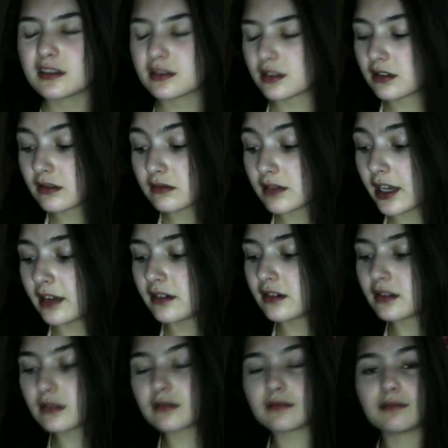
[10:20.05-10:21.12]
So, I don't
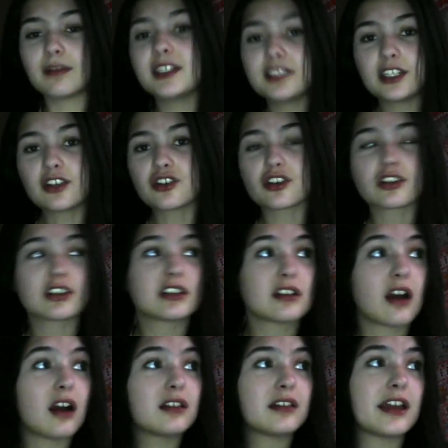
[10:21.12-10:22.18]
know. My teacher did
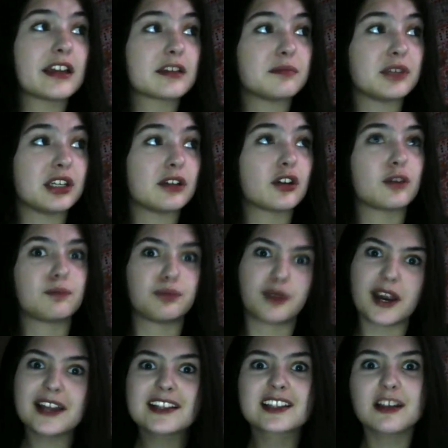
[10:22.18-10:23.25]
not like me. Or
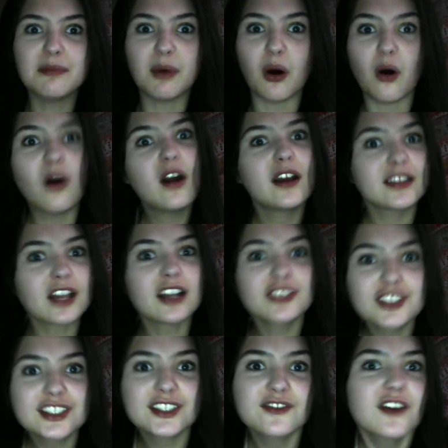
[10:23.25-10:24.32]
principal. Not
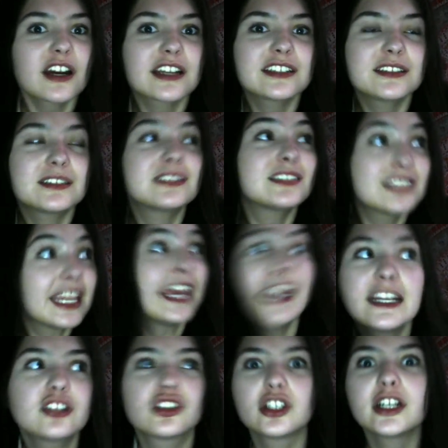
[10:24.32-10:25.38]
just the fucking
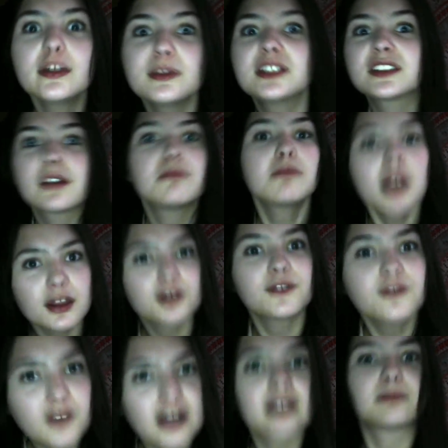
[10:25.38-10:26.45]
teacher. It was the
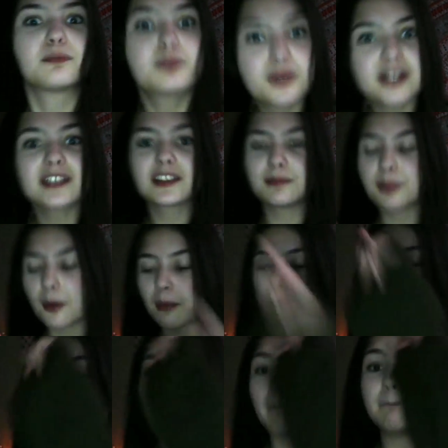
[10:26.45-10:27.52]
motherfucking principal my
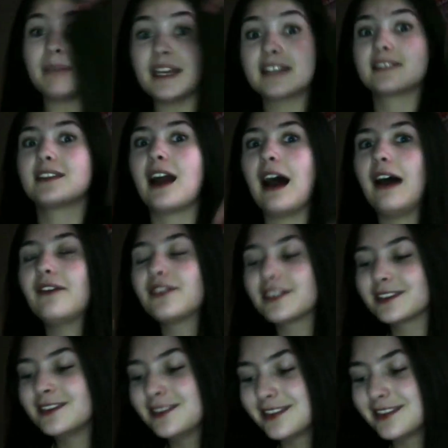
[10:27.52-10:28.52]
mom pissed off.